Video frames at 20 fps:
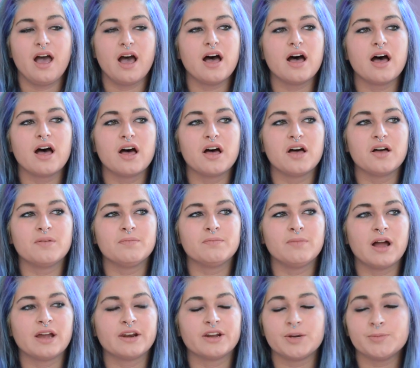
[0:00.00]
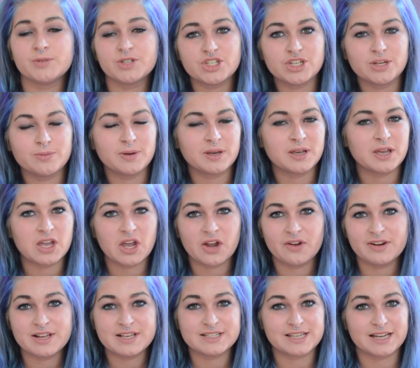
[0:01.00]
And I'm assuming he
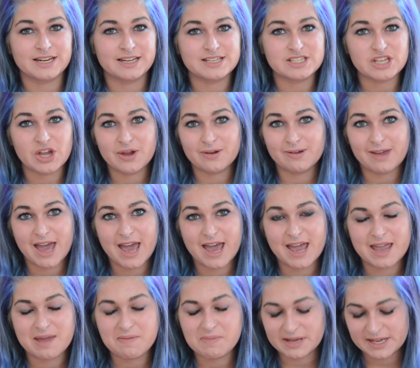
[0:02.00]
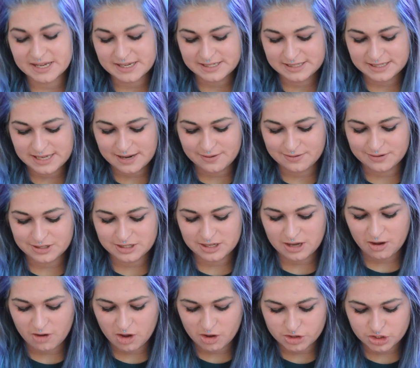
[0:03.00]
only said it's okay because he was
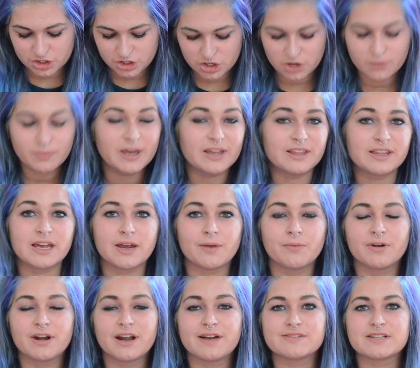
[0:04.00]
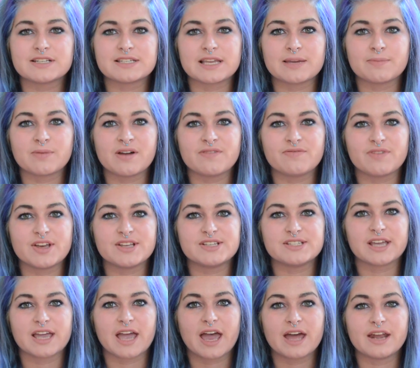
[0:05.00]
assuming that he wouldn't have to see my face
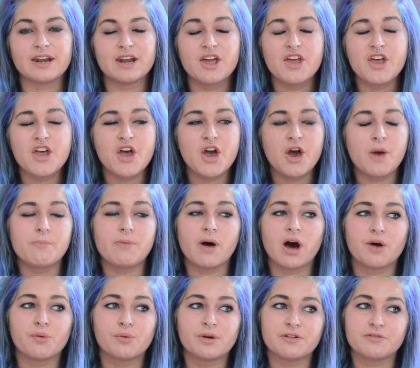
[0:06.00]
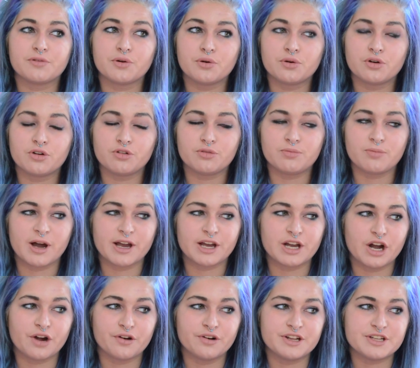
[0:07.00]
again. But with all of my
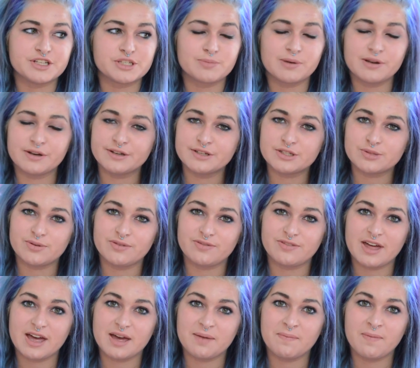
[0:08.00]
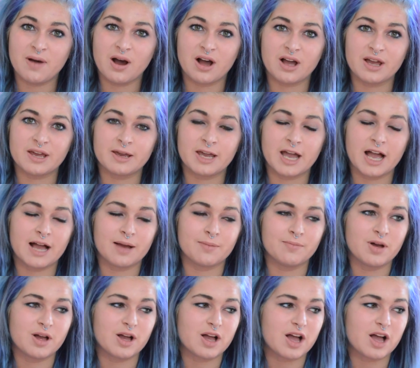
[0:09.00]
current experience with them, I am